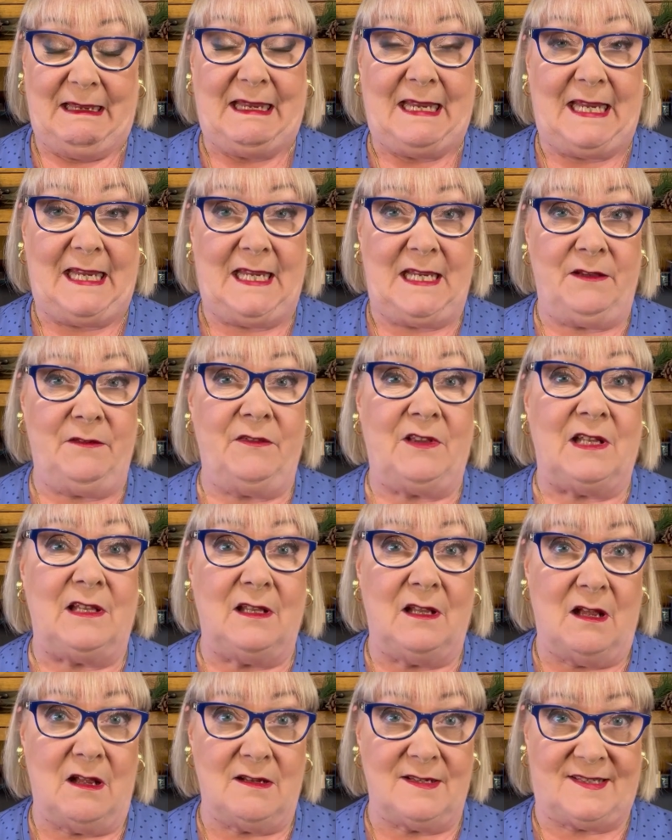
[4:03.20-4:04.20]
in the
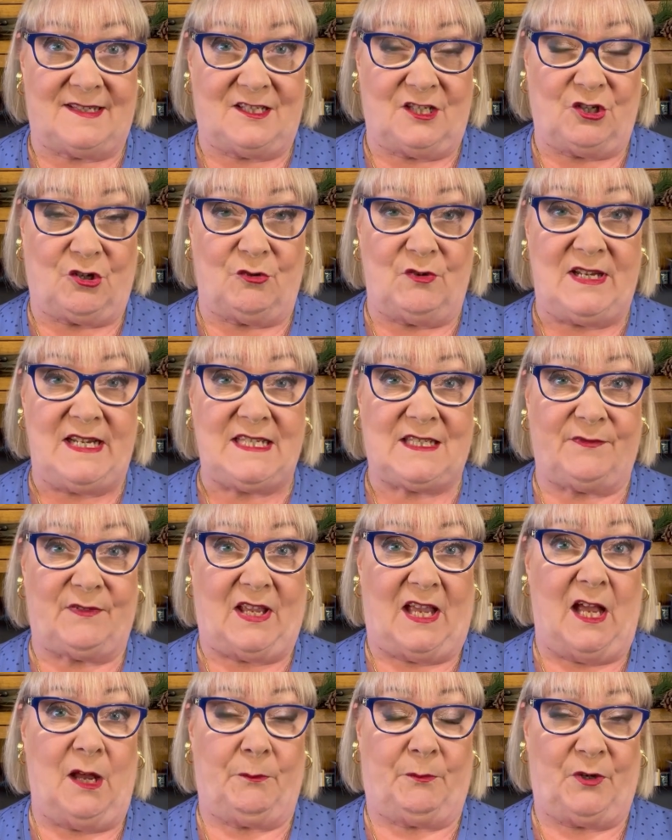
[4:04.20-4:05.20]
last degrees of
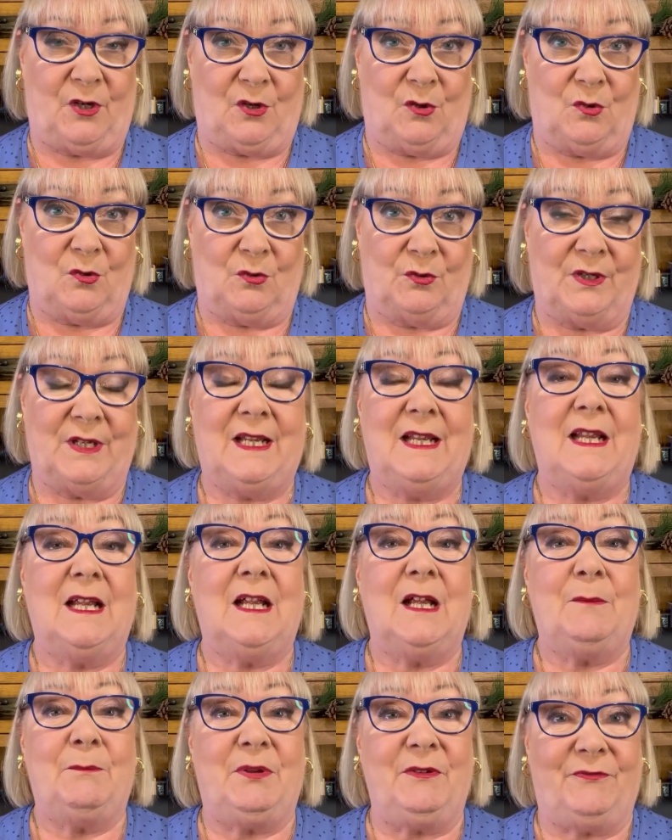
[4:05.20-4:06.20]
Capricorn
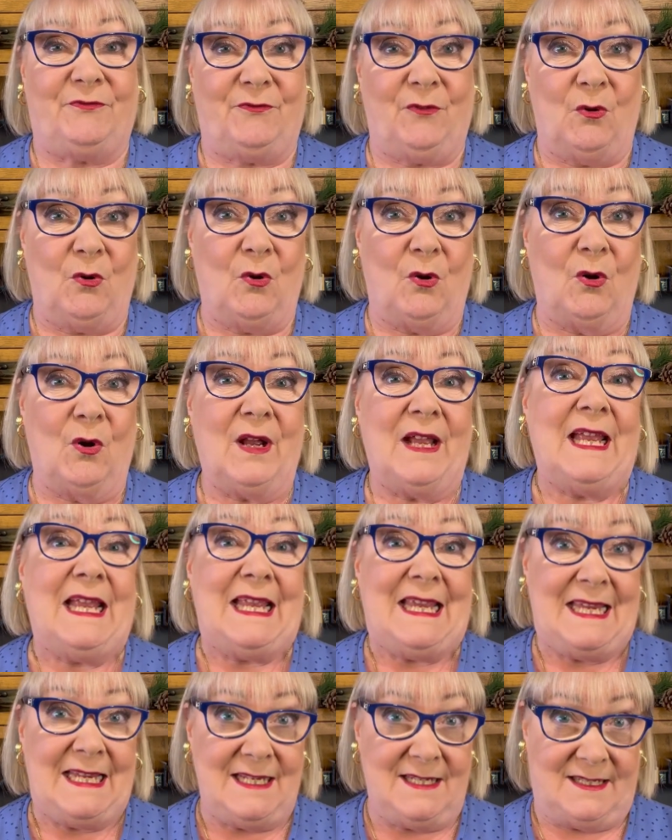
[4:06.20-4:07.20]
before
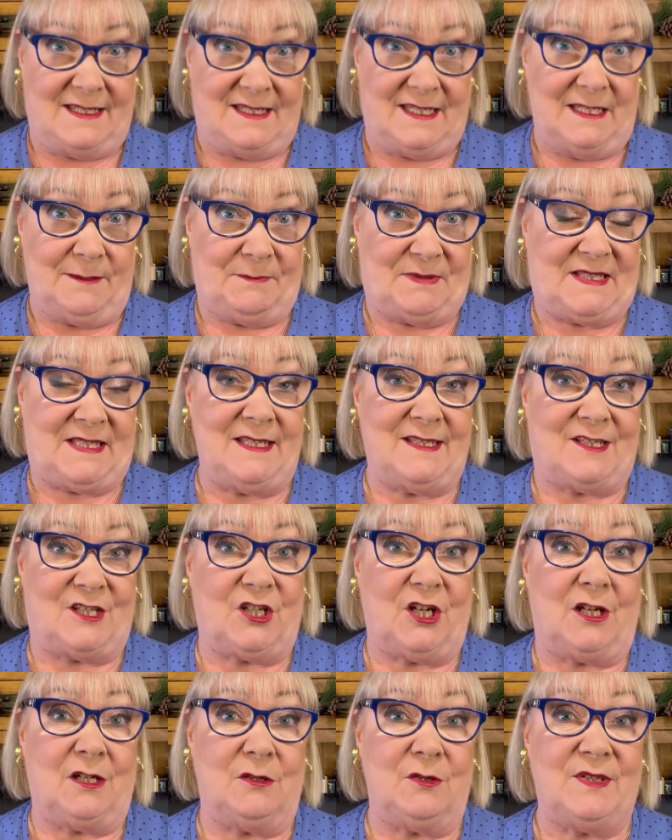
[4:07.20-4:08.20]
he dips his
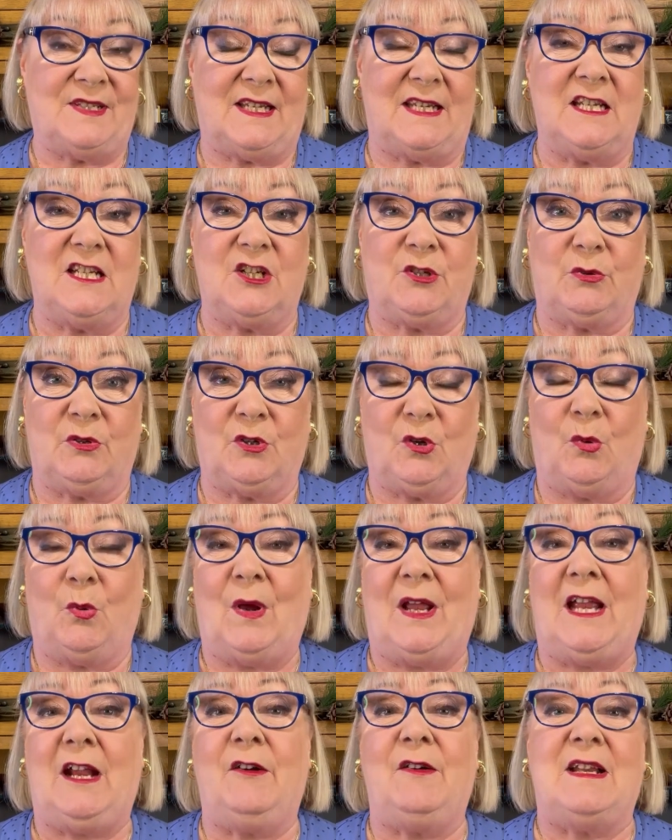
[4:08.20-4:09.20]
toes into
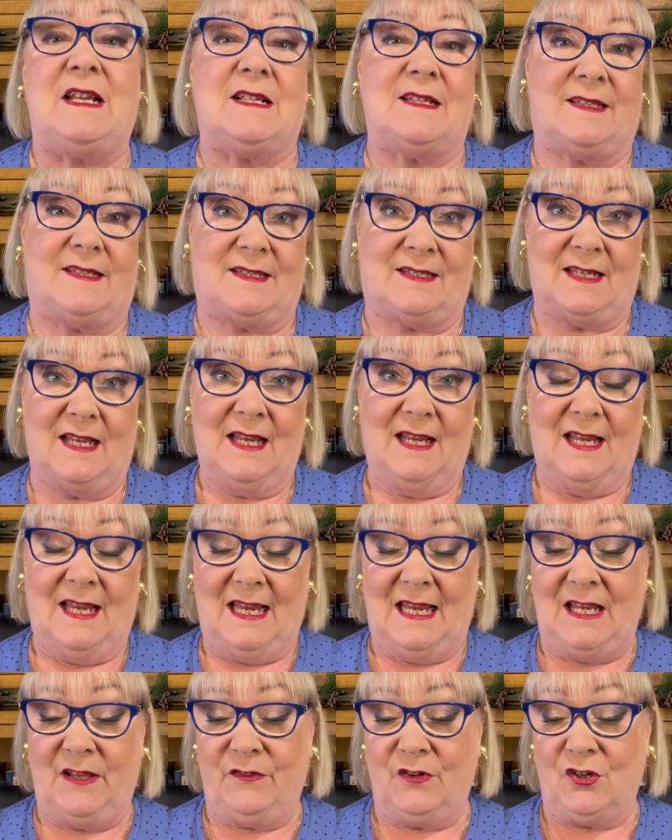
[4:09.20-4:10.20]
Aquarius
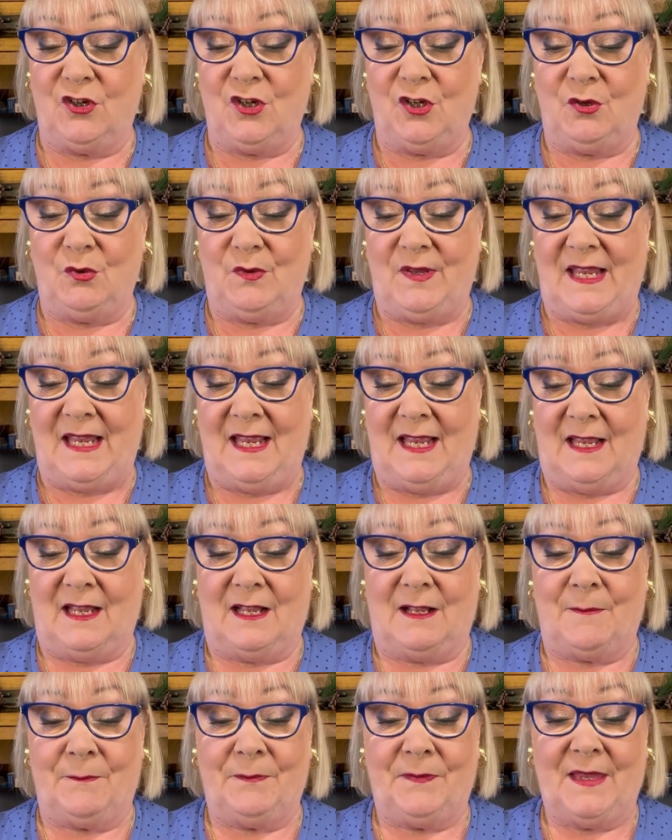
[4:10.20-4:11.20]
in the new
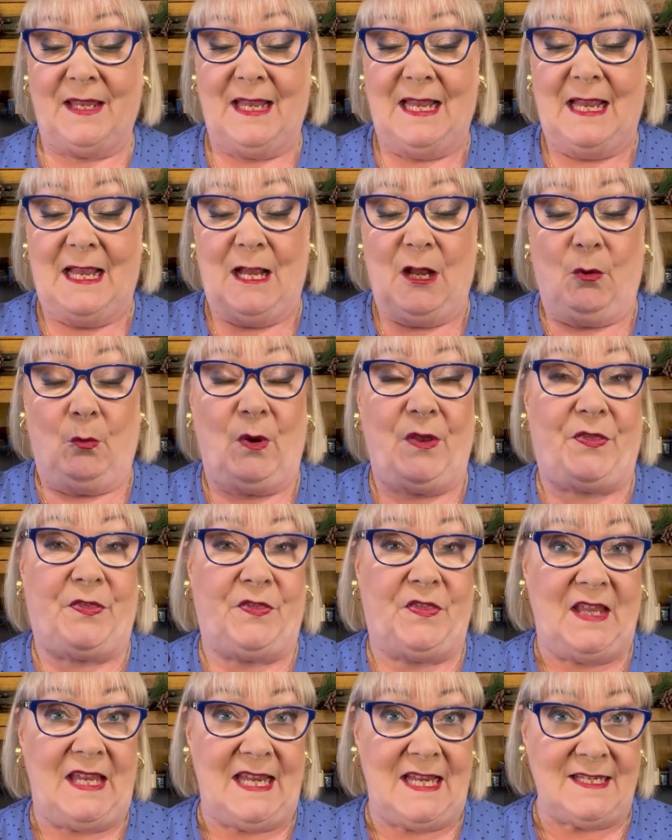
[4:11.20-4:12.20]
year, with
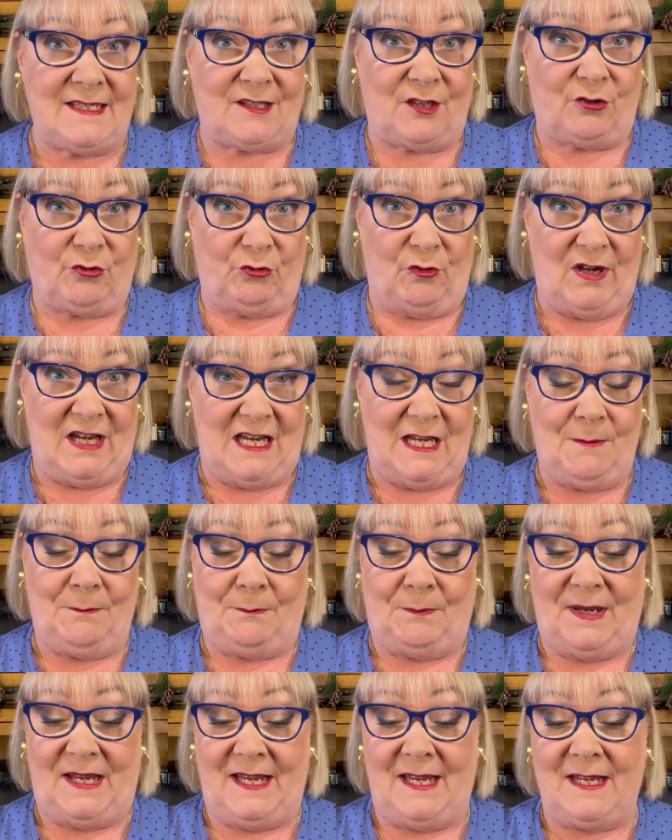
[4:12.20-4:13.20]
these three
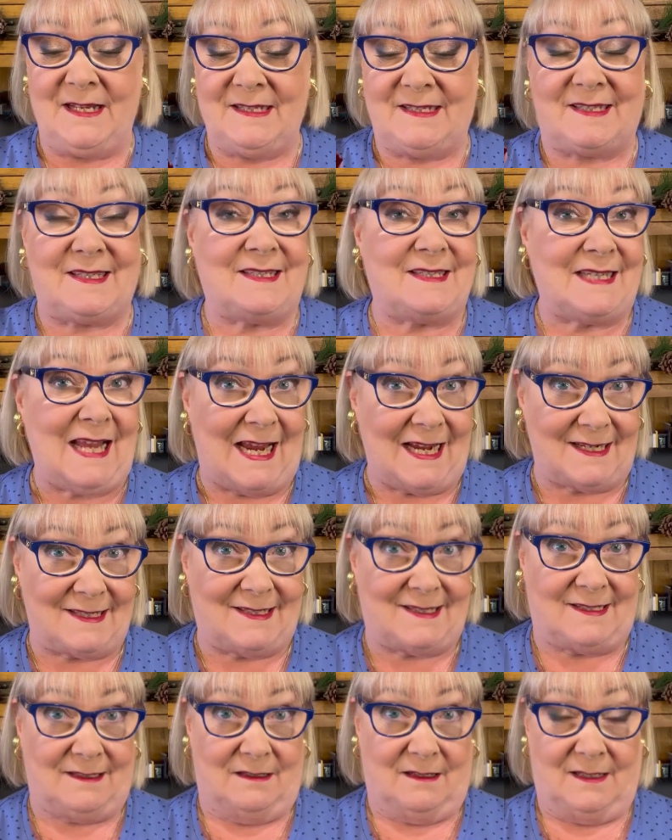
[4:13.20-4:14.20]
being
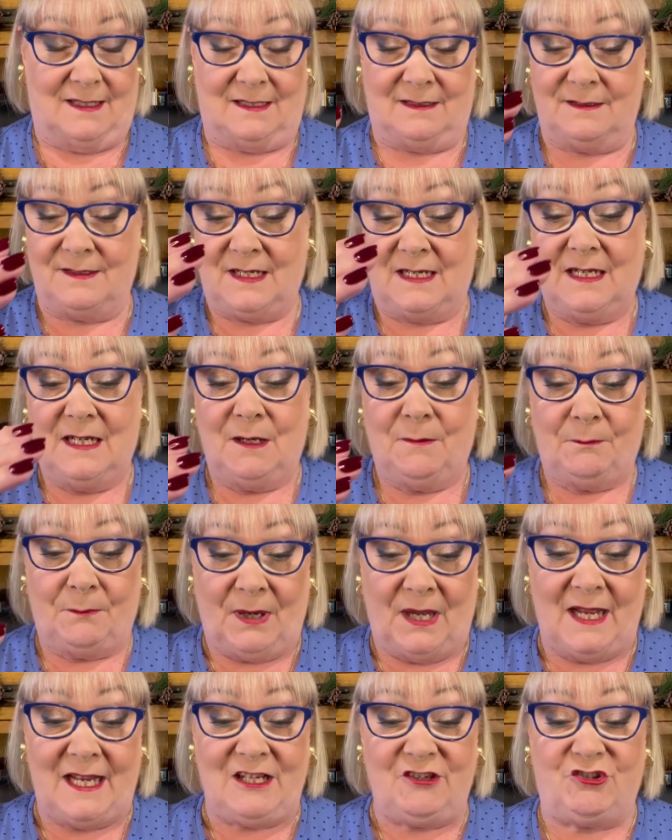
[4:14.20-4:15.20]
sextiled
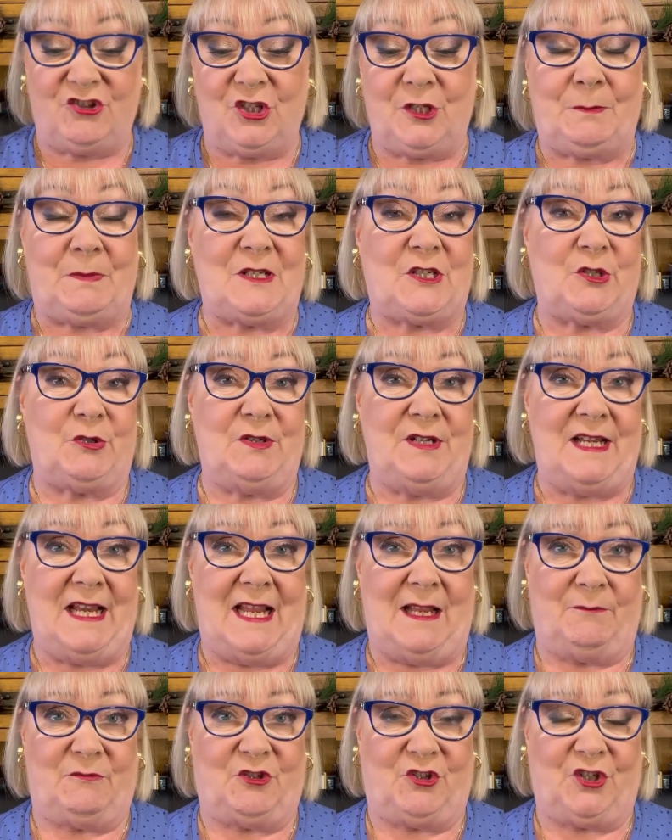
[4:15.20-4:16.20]
by Jupiter and
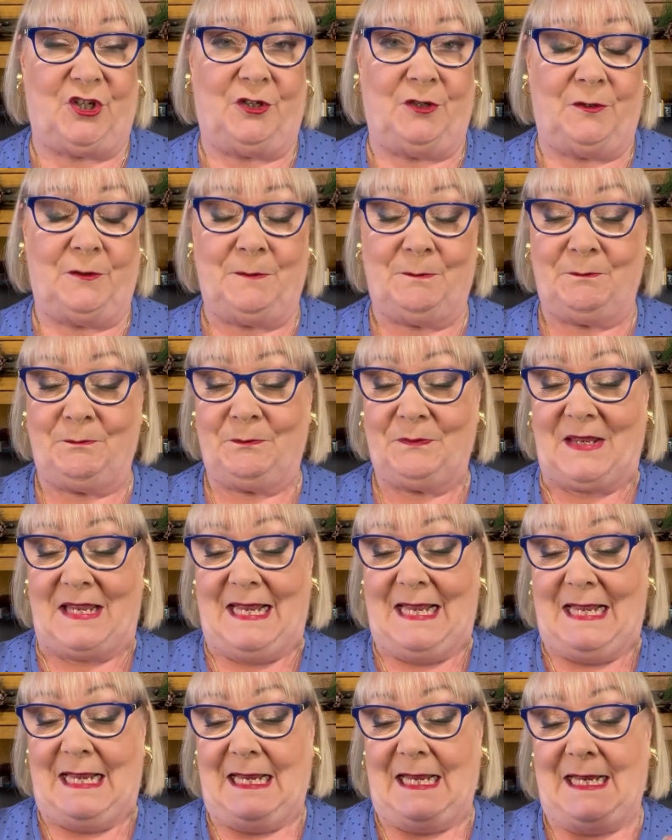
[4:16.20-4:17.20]
Neptune,
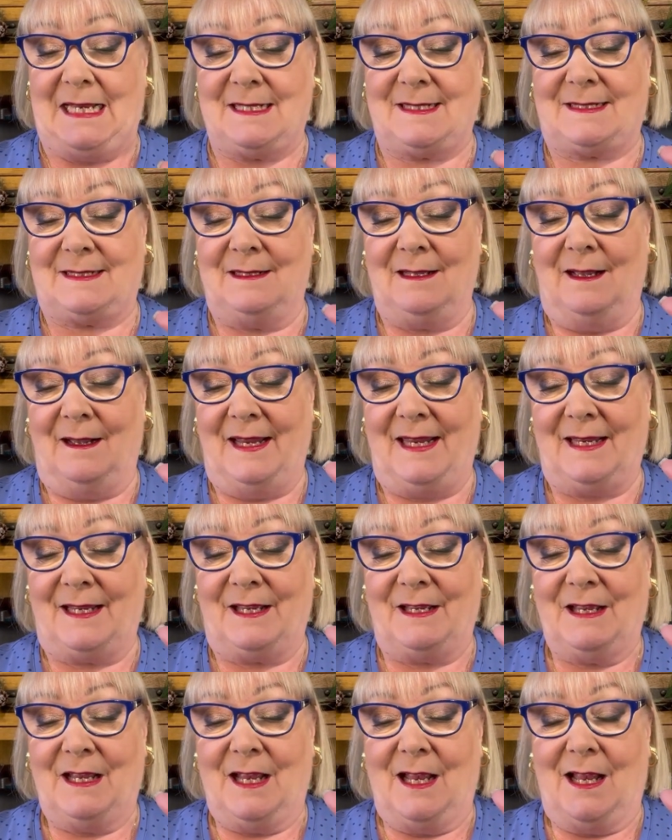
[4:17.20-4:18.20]
it's like,